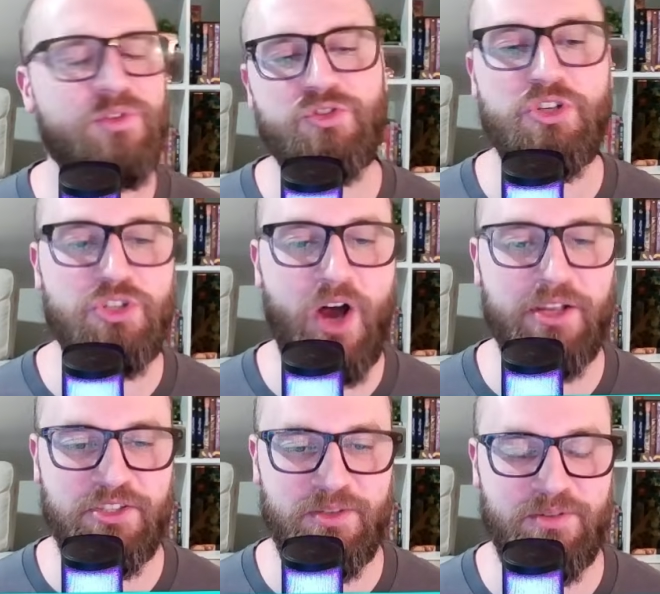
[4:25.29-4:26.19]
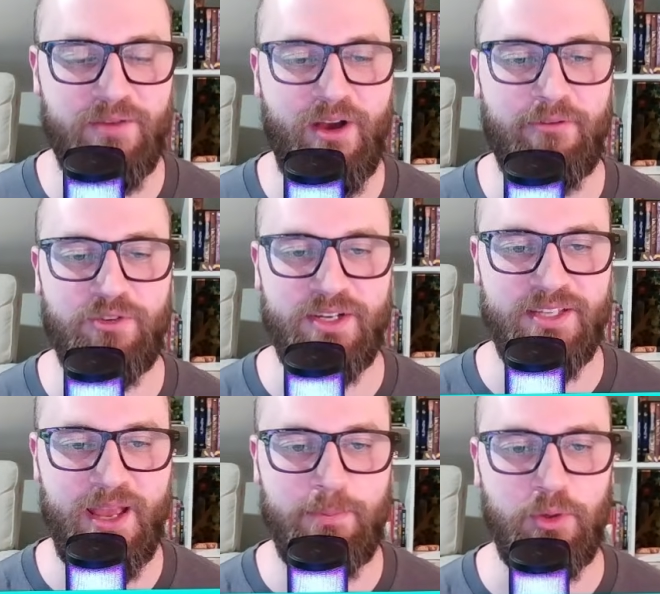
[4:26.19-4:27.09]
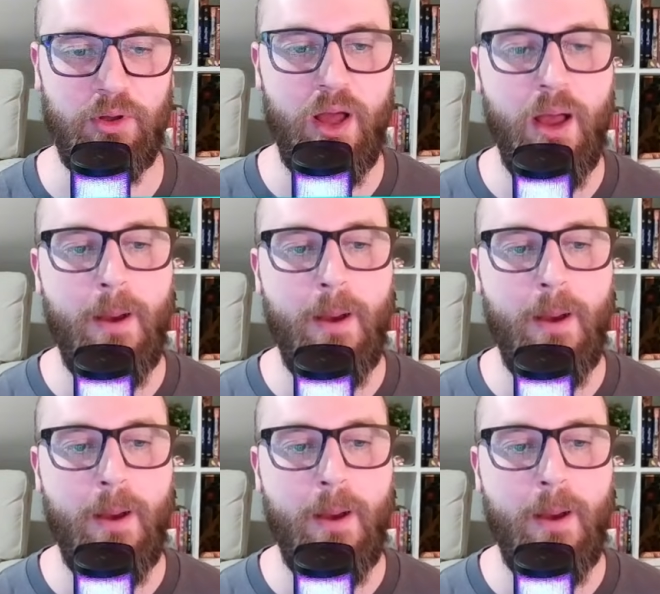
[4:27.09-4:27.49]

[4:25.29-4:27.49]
Just tossing some stuff out, for example.